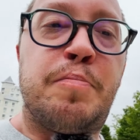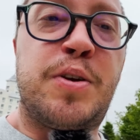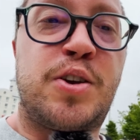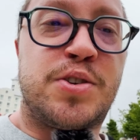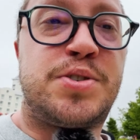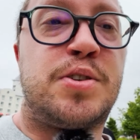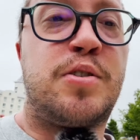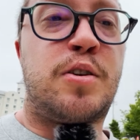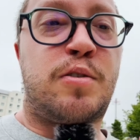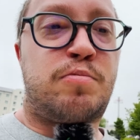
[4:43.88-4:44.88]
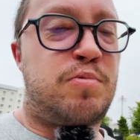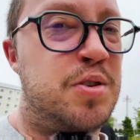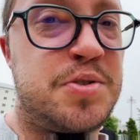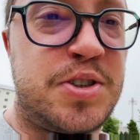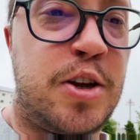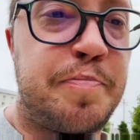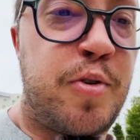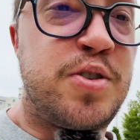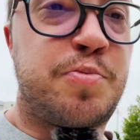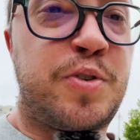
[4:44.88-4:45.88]
because Cedar
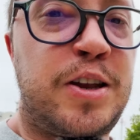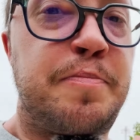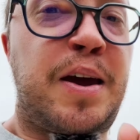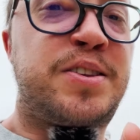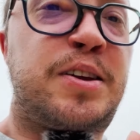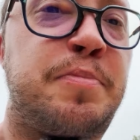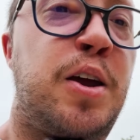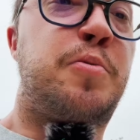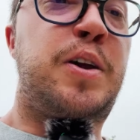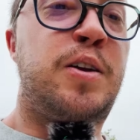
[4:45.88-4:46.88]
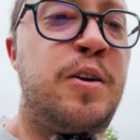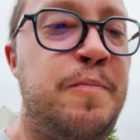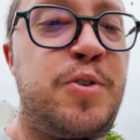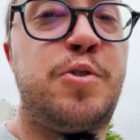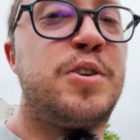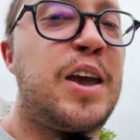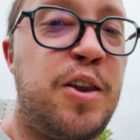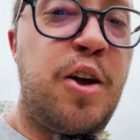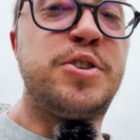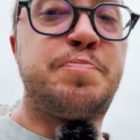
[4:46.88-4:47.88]
Point, really a bad thing by the way, you
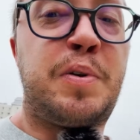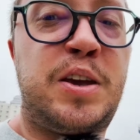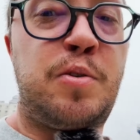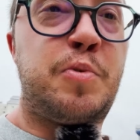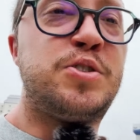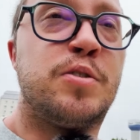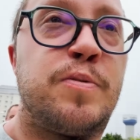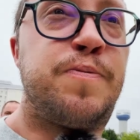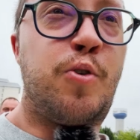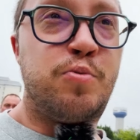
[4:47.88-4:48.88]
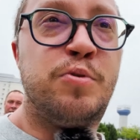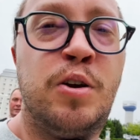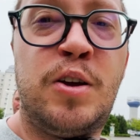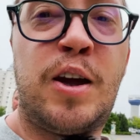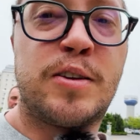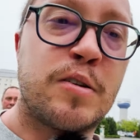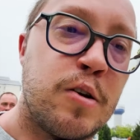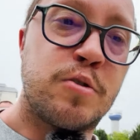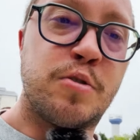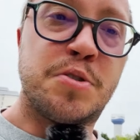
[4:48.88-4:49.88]
cannot pay with your phone at the
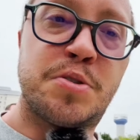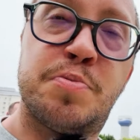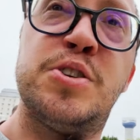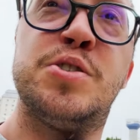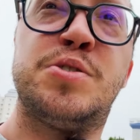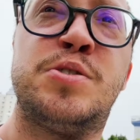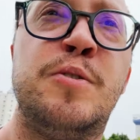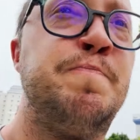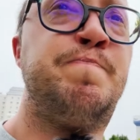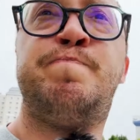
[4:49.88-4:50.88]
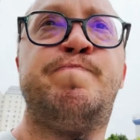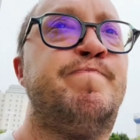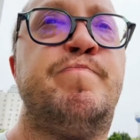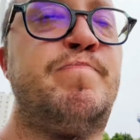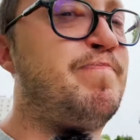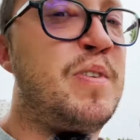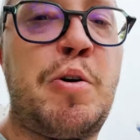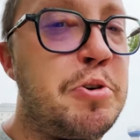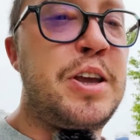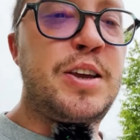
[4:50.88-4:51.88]
lockers, which is
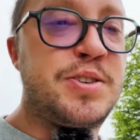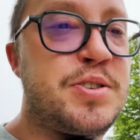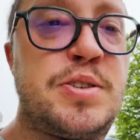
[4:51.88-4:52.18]
nowadays